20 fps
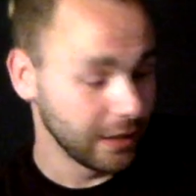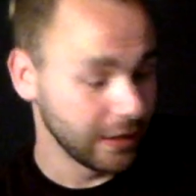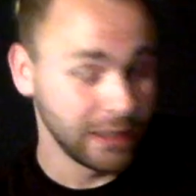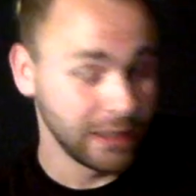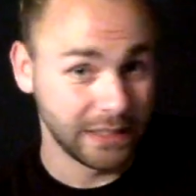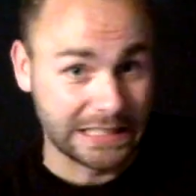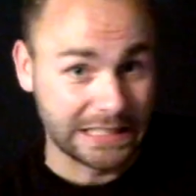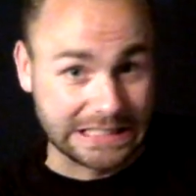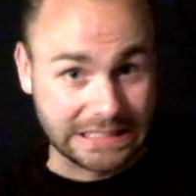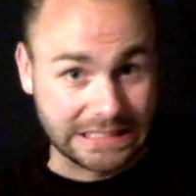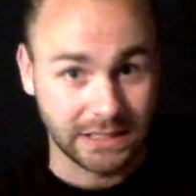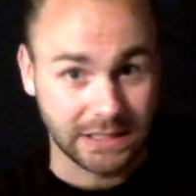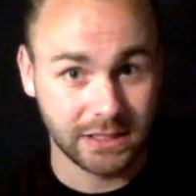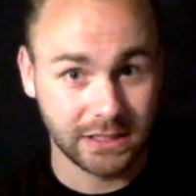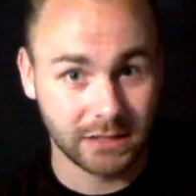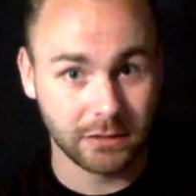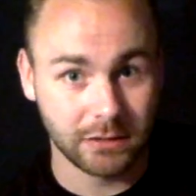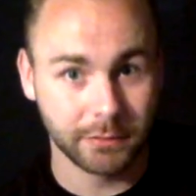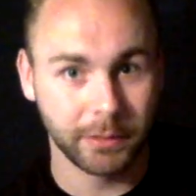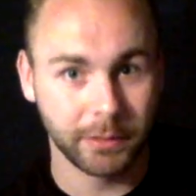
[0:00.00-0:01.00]
And
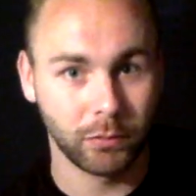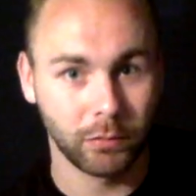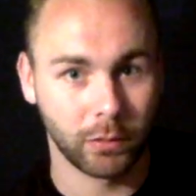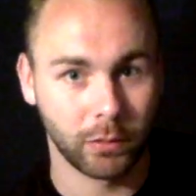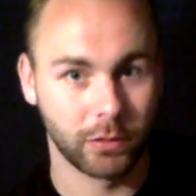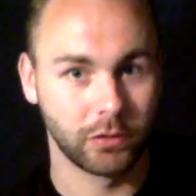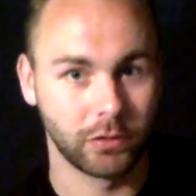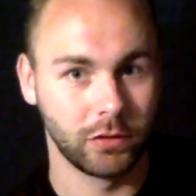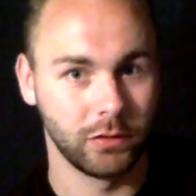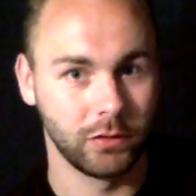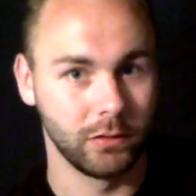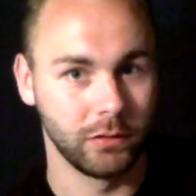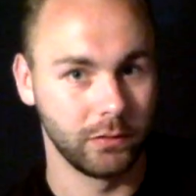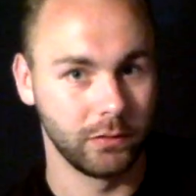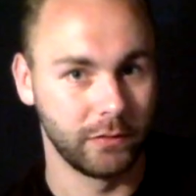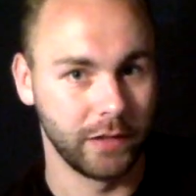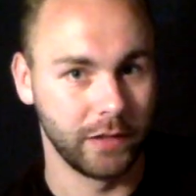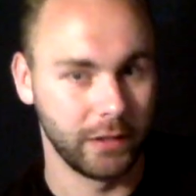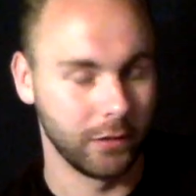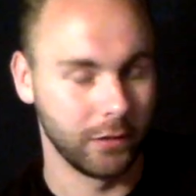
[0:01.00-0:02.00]
it's going to be one or two
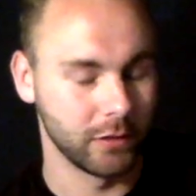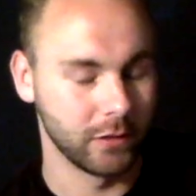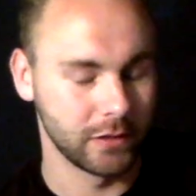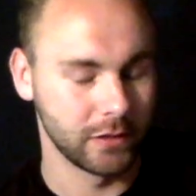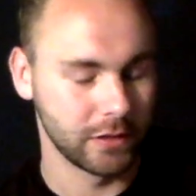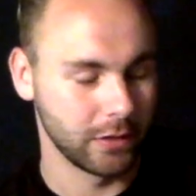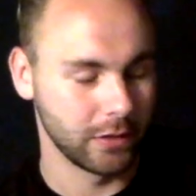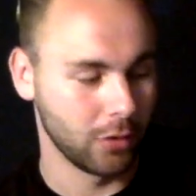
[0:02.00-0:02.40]
videos.